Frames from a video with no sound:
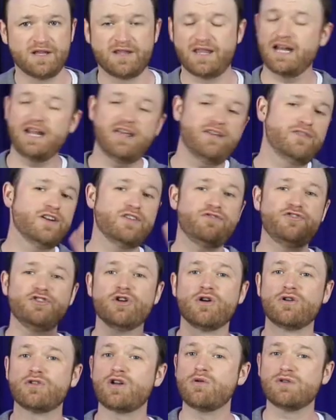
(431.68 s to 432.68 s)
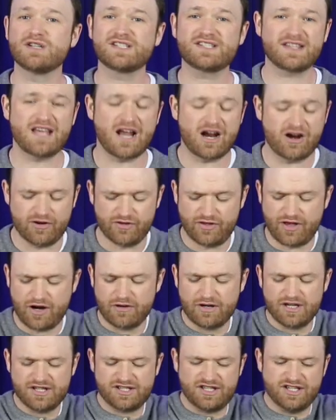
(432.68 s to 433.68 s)
That even if you don't know it's there,
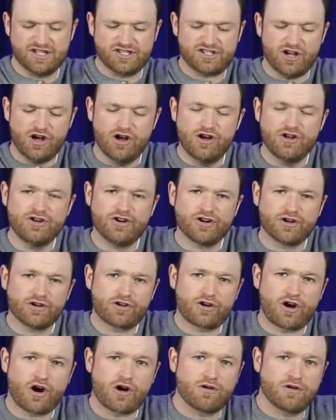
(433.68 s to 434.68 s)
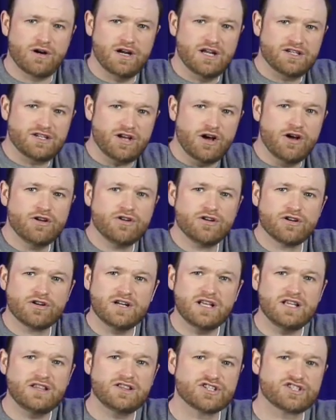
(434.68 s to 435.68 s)
there is this undercurrent
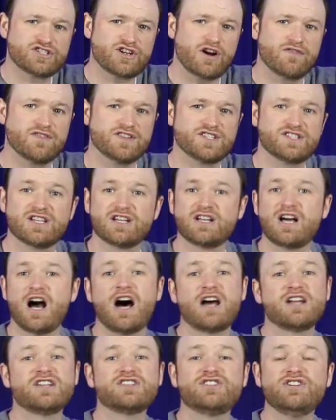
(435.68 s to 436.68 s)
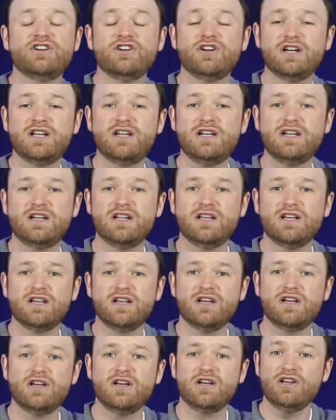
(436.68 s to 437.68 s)
underneath the surface that God is good,
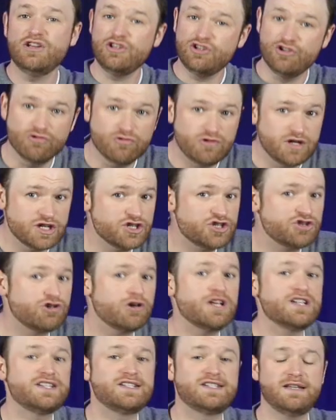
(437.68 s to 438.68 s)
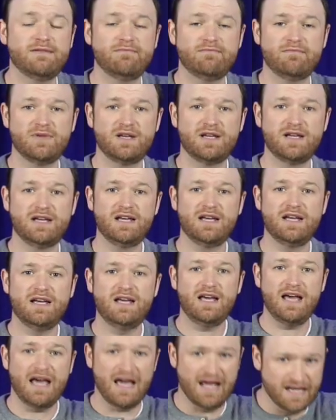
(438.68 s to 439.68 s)
you can trust Him,
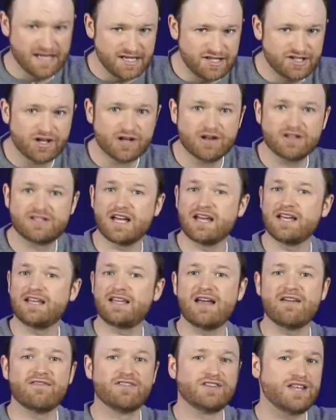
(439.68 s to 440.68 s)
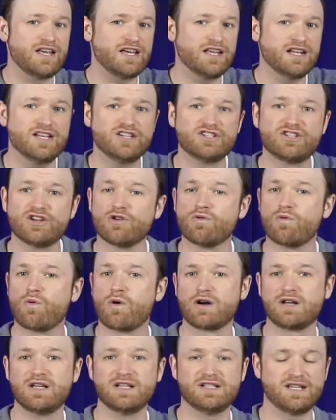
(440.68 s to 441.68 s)
and He's going to take everything and He's going to
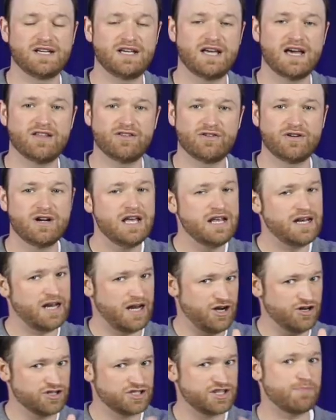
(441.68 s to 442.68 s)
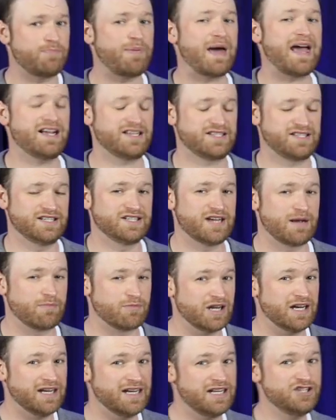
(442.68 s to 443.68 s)
work it together. Now here's the passage I'm
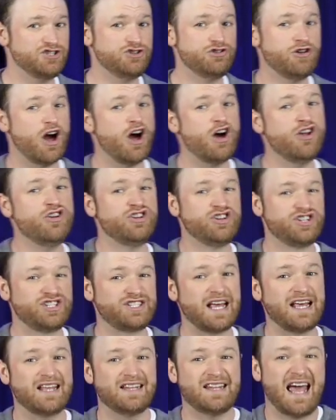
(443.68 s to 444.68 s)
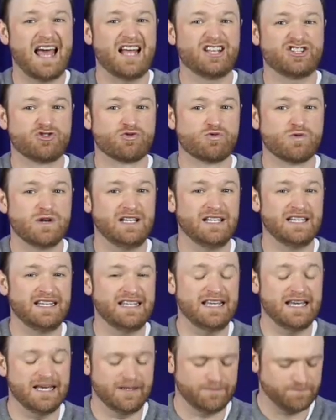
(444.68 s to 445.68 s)
going to need you to understand that to really
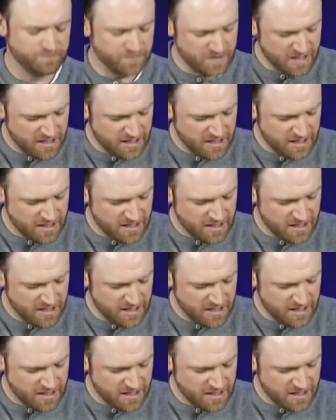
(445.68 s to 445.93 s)
get.